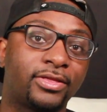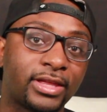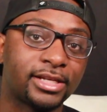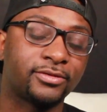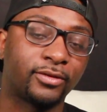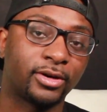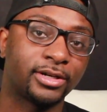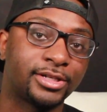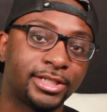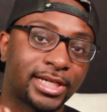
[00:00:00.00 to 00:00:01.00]
Thanks
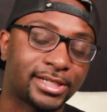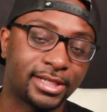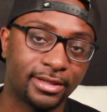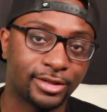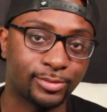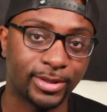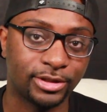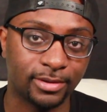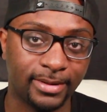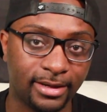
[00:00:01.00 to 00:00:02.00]
for suggesting this one
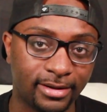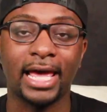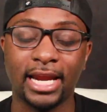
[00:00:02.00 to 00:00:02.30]
to me.